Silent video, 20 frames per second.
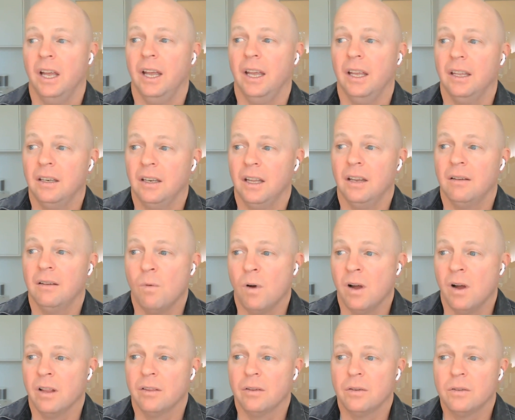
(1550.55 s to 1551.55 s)
And
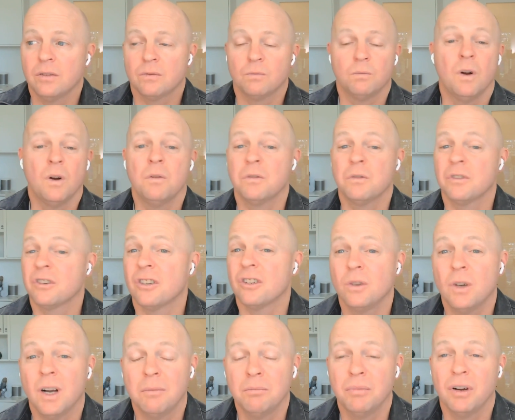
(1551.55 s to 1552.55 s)
one of those won't
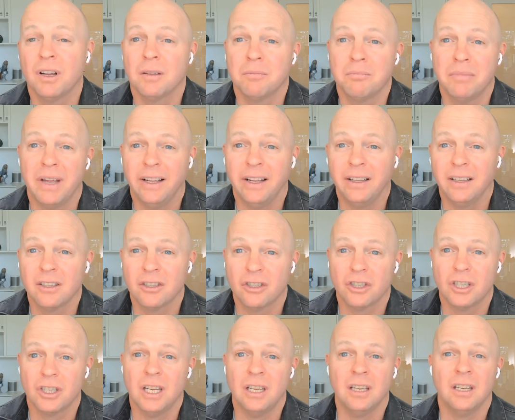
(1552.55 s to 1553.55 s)
show up on a balance
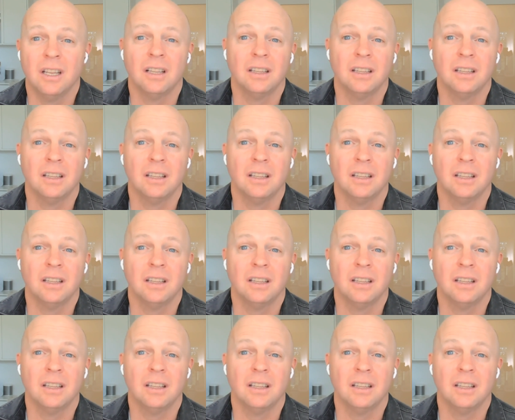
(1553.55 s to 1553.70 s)
sheet,